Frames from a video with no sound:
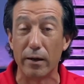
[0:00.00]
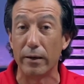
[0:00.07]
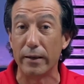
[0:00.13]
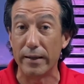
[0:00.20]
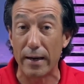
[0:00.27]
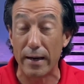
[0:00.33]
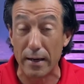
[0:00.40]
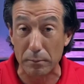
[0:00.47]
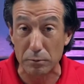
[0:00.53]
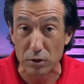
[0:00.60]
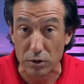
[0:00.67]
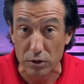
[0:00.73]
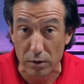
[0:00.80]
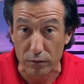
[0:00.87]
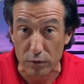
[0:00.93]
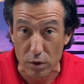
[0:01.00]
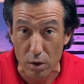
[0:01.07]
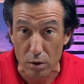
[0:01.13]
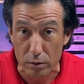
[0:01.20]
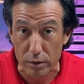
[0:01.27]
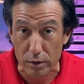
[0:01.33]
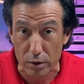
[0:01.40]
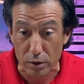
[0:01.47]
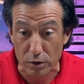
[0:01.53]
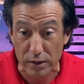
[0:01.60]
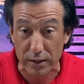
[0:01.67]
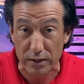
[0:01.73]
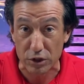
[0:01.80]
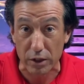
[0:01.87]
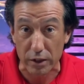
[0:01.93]
And in the absence of no news
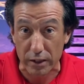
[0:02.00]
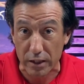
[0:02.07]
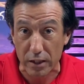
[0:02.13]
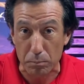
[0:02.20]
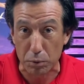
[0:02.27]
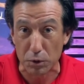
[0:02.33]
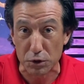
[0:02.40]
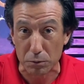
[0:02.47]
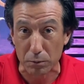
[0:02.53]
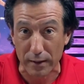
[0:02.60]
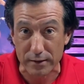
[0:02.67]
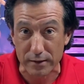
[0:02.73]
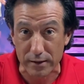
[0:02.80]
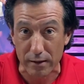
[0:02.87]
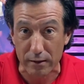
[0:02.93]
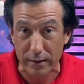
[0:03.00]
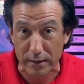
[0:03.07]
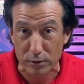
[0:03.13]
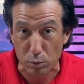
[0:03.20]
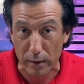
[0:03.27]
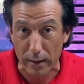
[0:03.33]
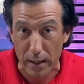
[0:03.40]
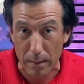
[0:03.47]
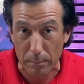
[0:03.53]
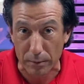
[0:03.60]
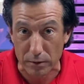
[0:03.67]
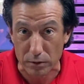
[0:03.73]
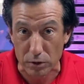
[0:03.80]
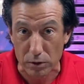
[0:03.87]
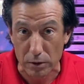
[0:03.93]
that's going to keep pushing rates down, guess what
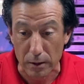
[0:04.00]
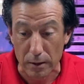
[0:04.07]
happens?